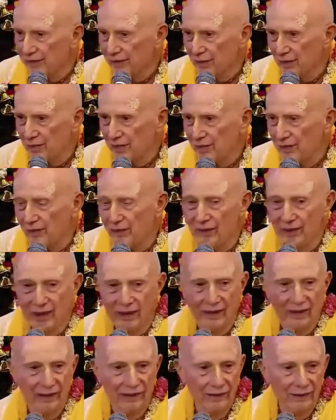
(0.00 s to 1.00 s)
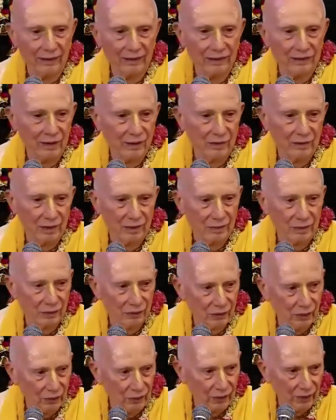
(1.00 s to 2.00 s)
Some people like it, some
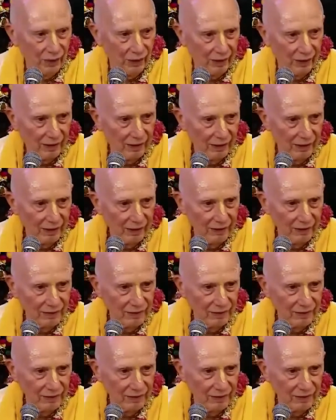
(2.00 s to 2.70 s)
people don't like it,